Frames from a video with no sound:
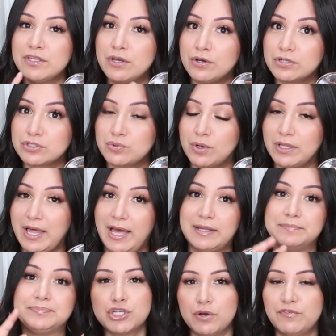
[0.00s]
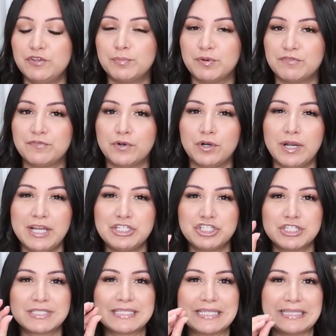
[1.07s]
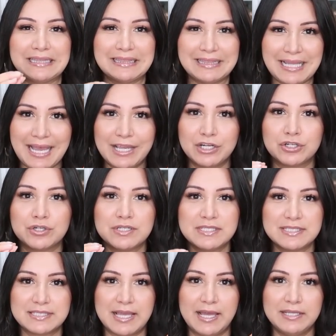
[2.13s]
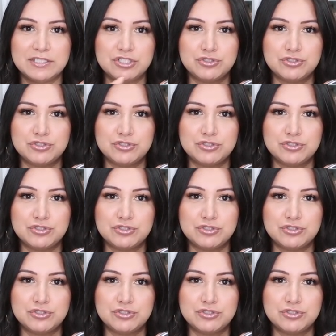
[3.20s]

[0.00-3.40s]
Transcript: the Eau de Toilette. So if you prefer a just lighter scent,